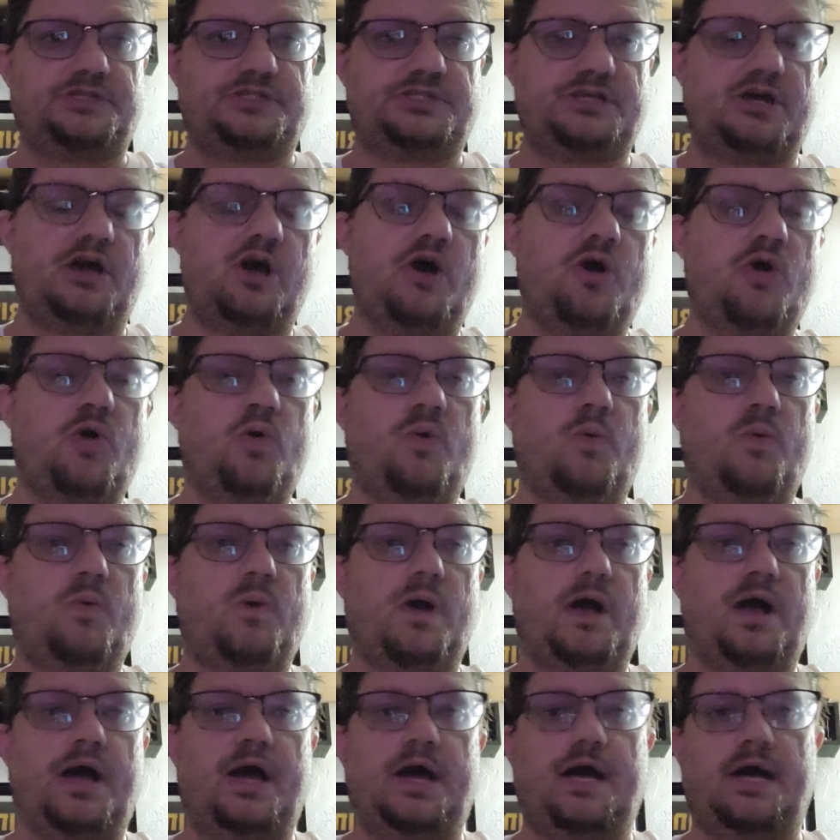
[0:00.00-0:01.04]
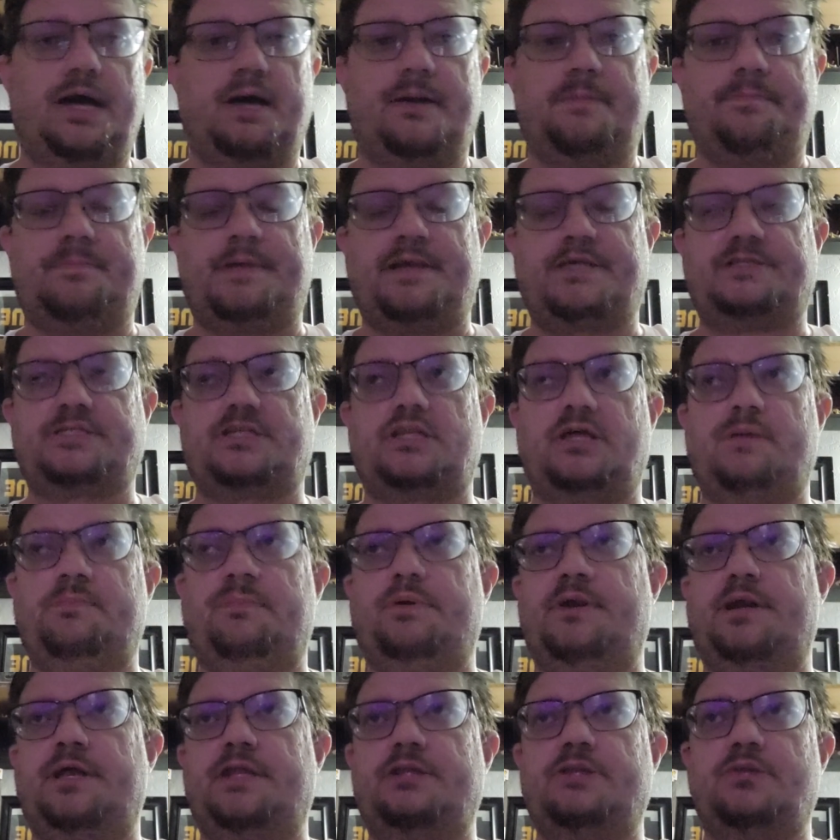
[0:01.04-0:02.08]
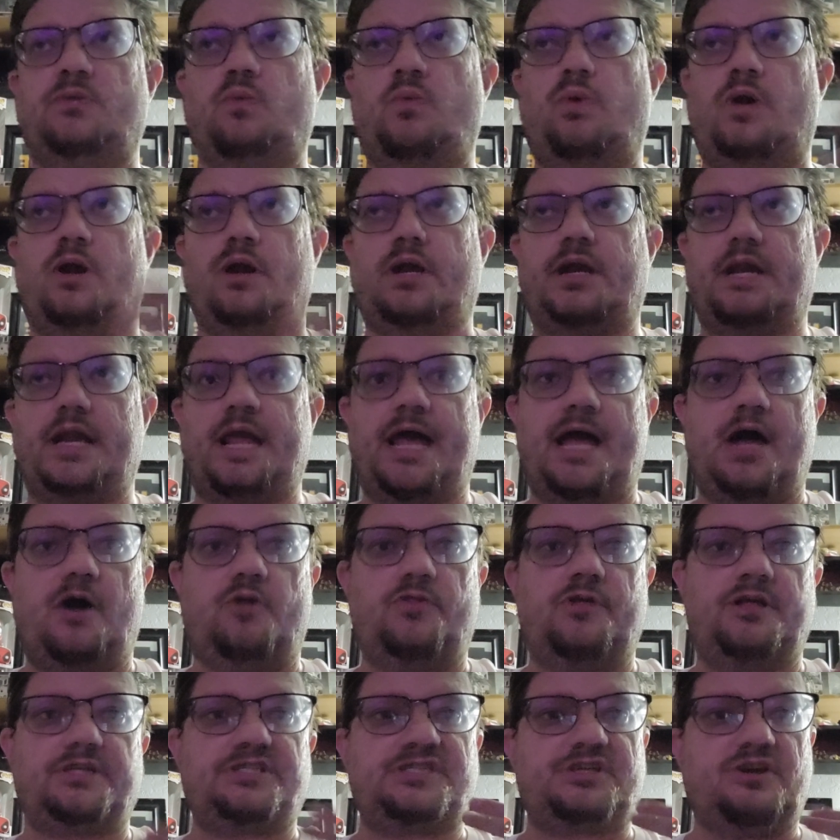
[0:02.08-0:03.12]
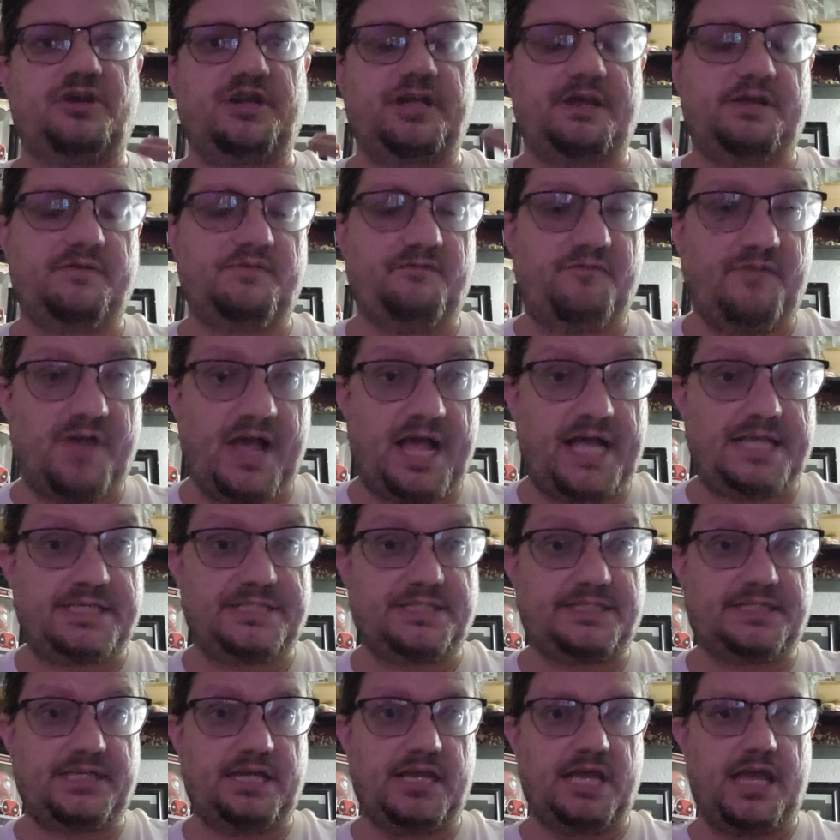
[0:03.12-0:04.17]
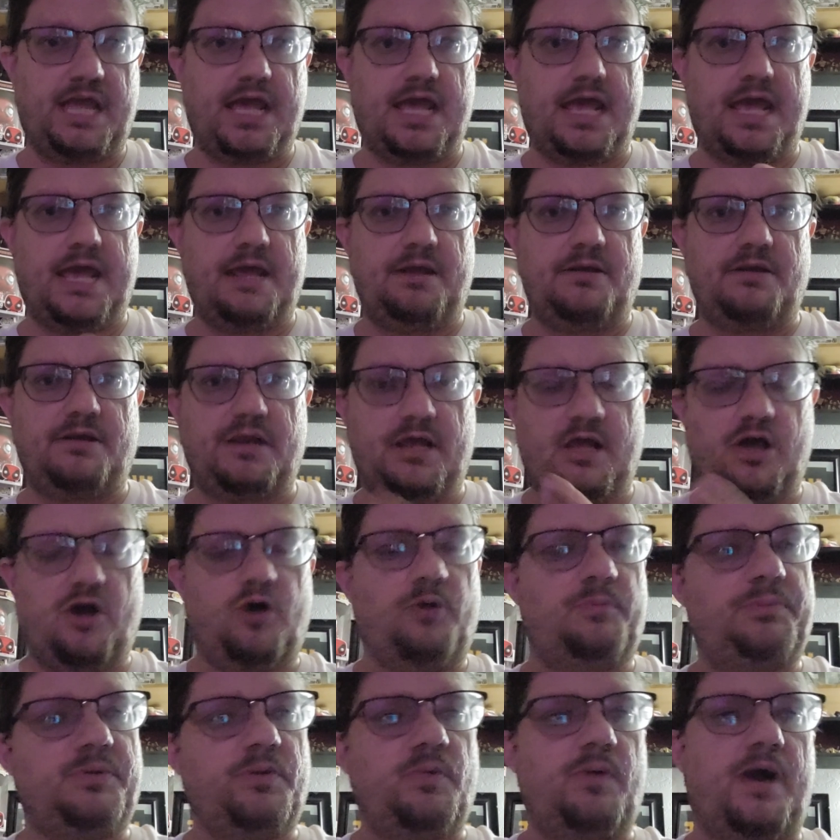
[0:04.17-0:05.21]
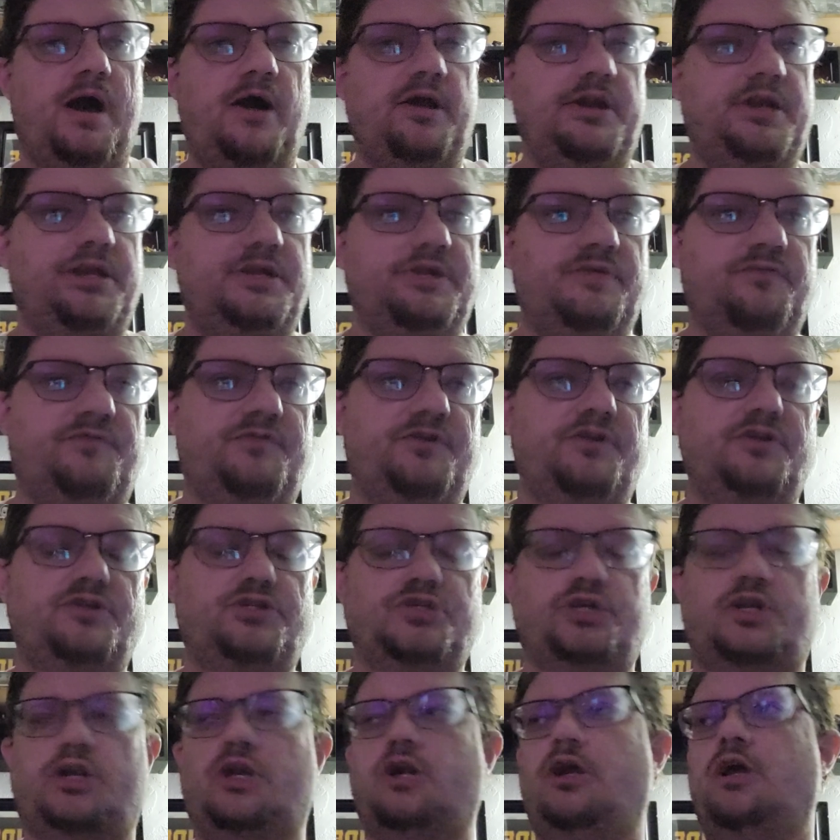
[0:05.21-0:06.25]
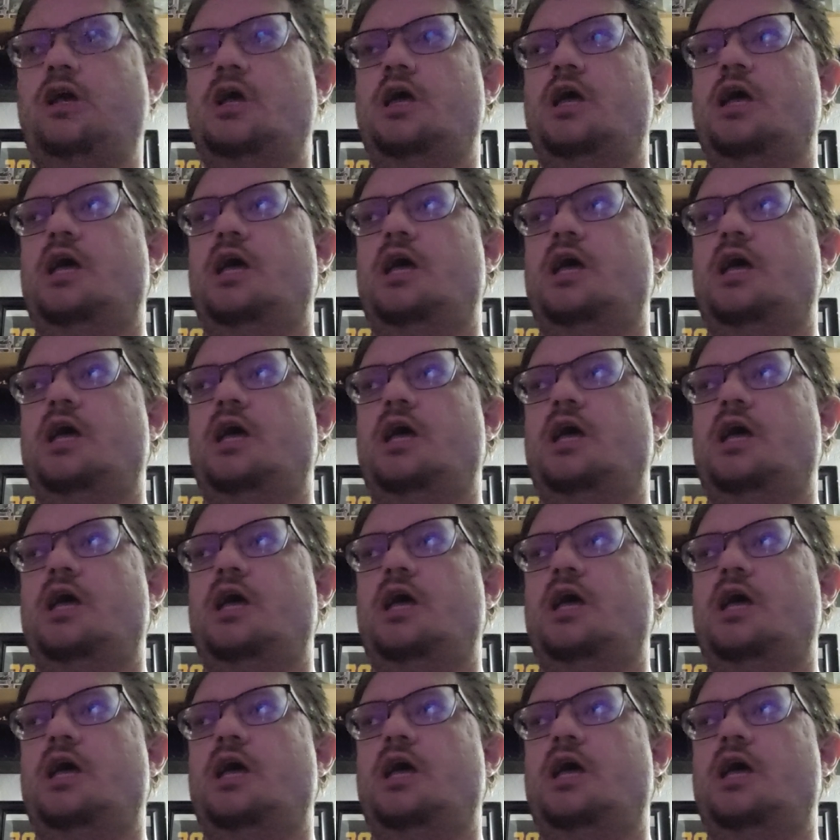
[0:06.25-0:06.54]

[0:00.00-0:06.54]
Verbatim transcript: So uh, basically, put in the work now that's going to invest and help you out in the future.